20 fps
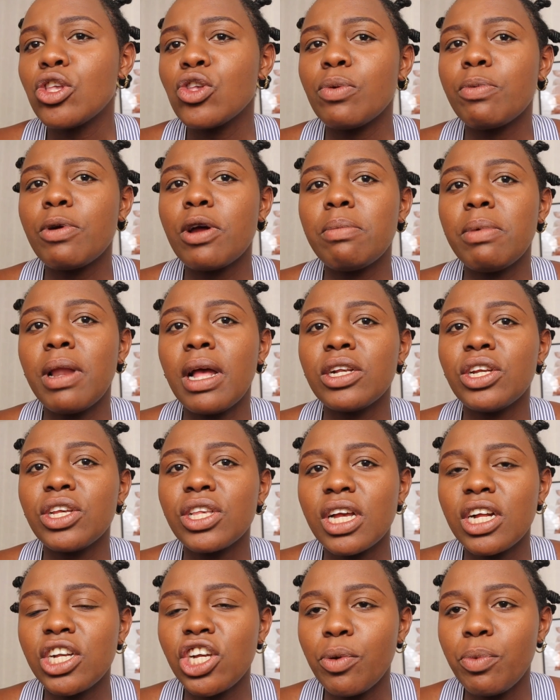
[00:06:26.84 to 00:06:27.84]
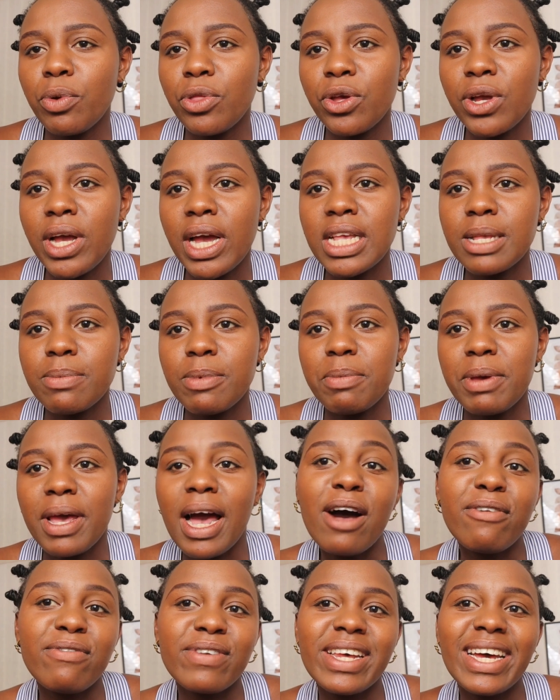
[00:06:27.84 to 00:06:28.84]
So probably I'll just catch up with you guys maybe
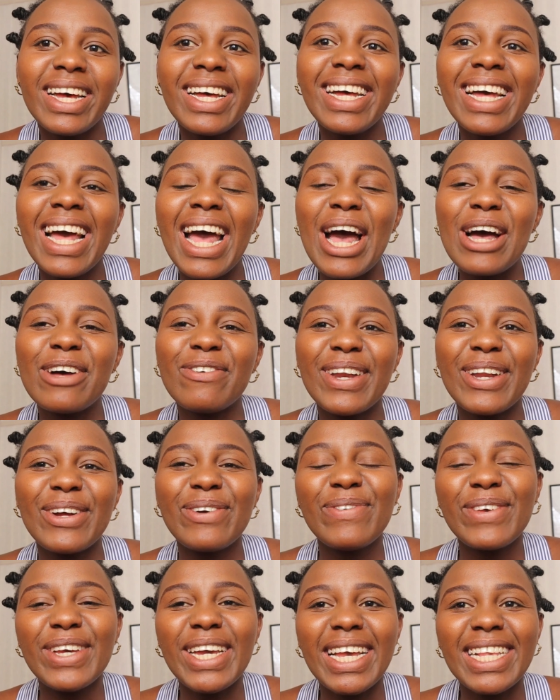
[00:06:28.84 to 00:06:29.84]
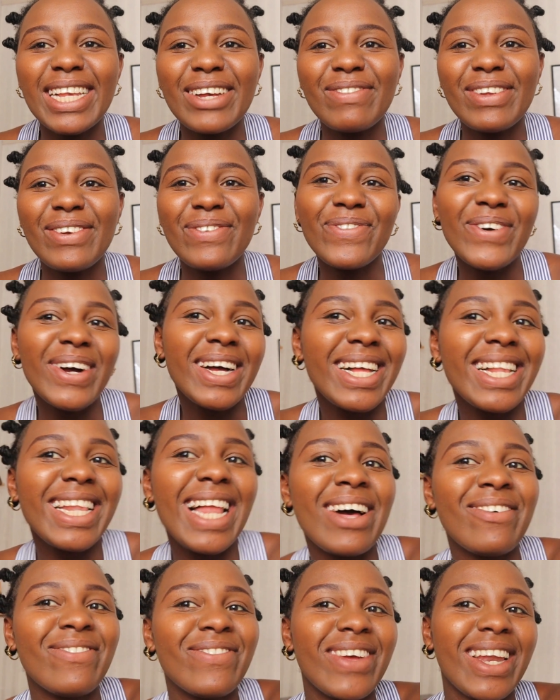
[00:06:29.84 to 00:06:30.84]
after. But I hope you guys have been well.
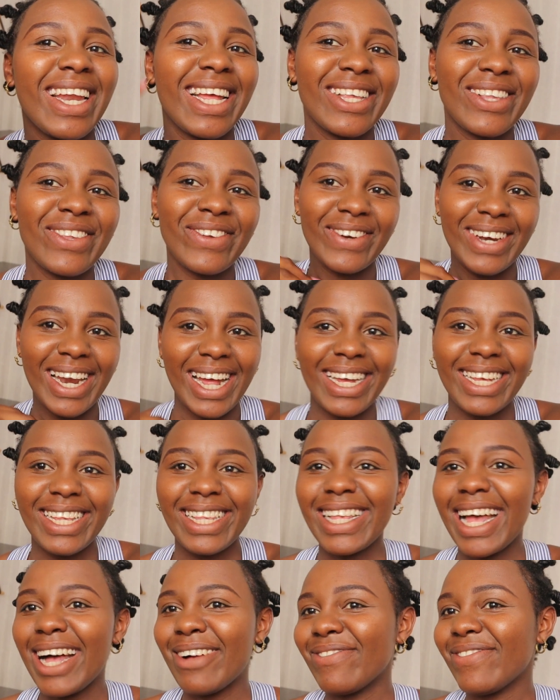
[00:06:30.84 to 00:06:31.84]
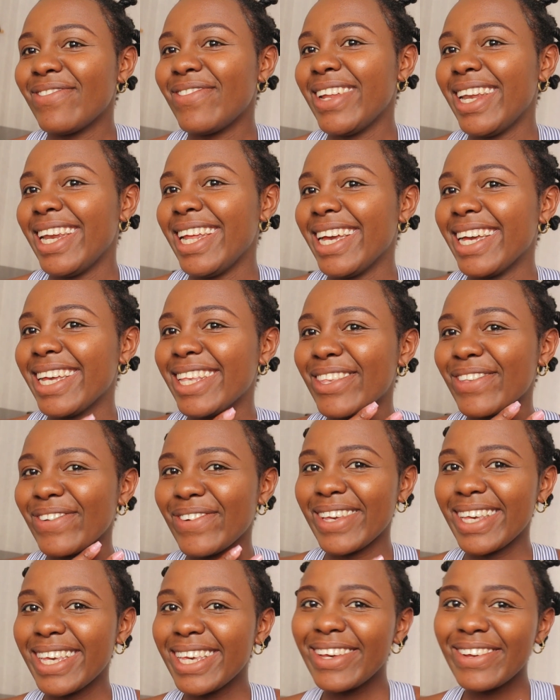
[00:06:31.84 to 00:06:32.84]
I'm feeling so nice. I'm feeling so
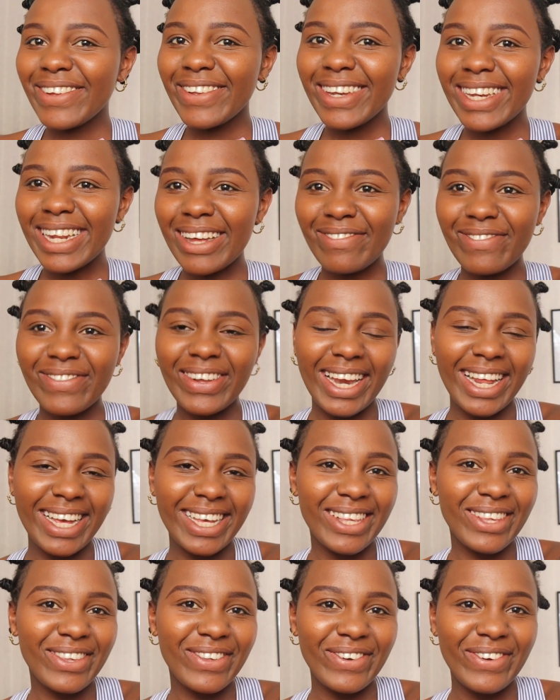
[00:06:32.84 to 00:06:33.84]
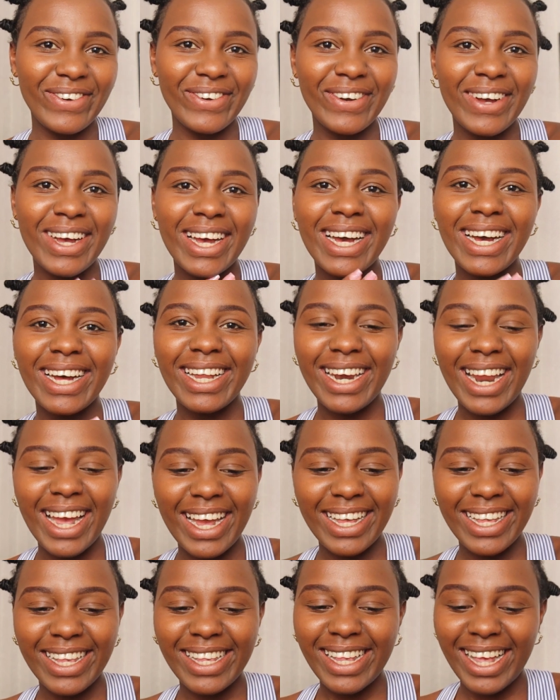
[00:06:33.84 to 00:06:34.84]
cute. I'm feeling so
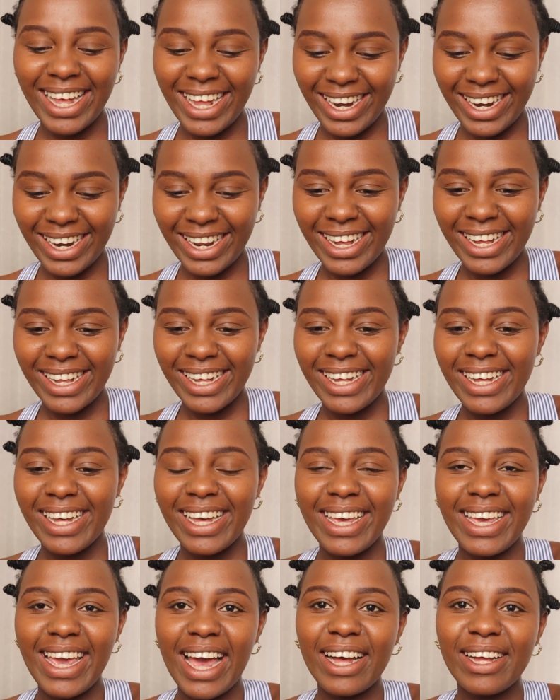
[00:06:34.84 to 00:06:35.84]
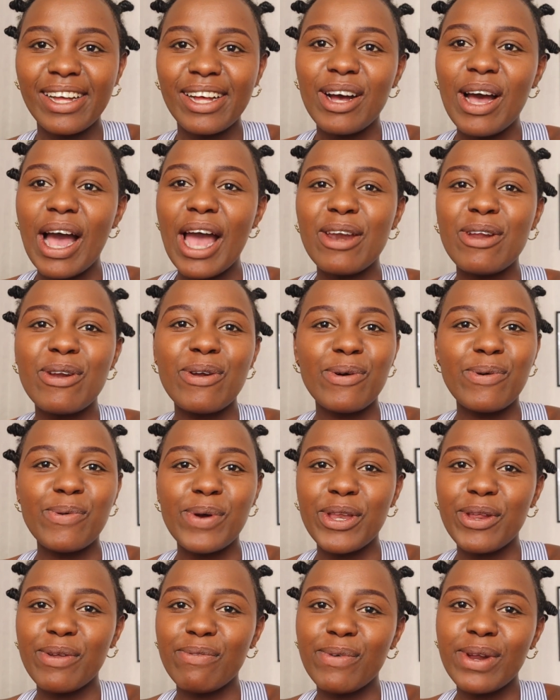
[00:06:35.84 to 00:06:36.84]
nice. And yeah, I don't know.
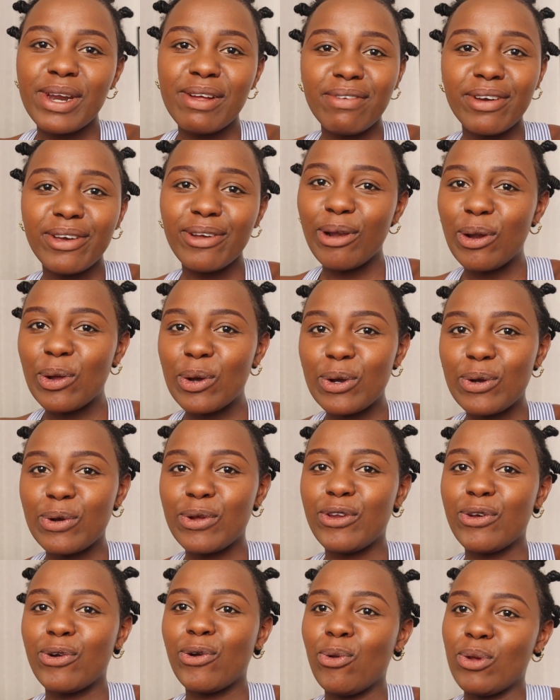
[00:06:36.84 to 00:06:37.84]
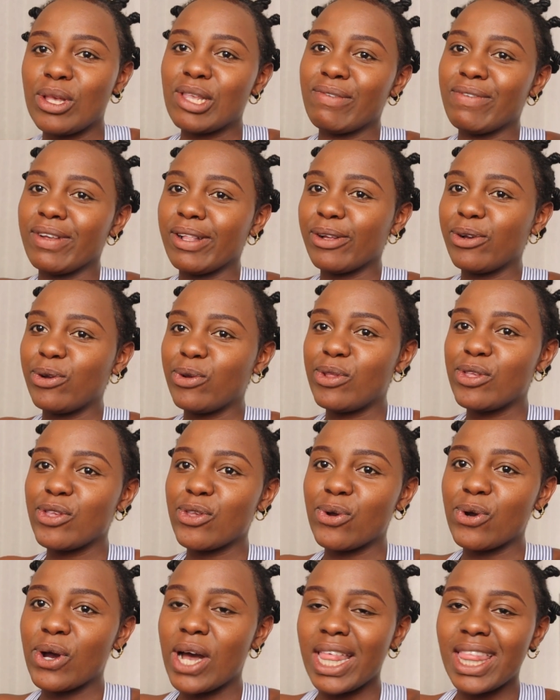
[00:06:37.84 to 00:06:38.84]
When you, whenever you look good, you always feel good.
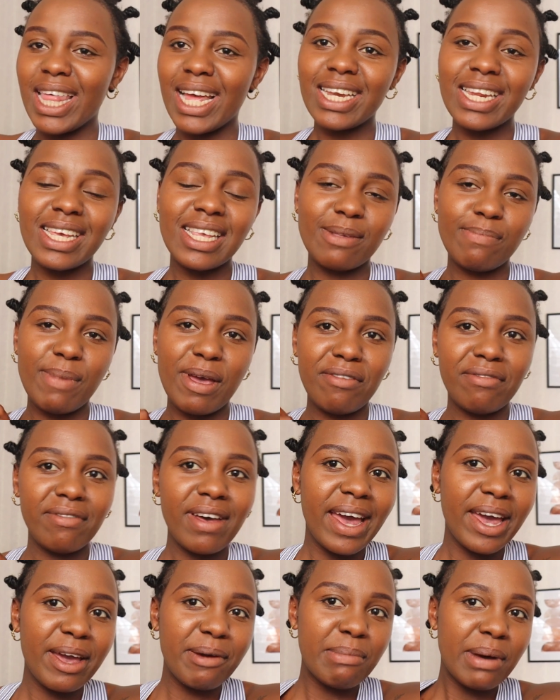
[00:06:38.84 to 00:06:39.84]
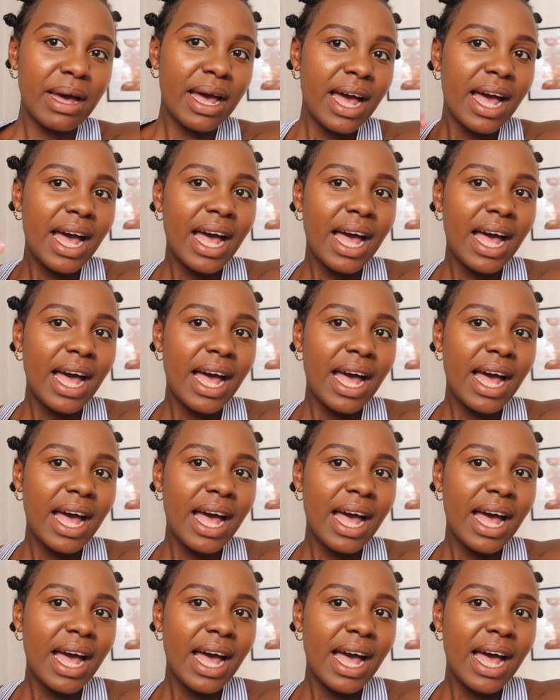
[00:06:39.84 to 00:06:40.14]
So uh, that is my vibe.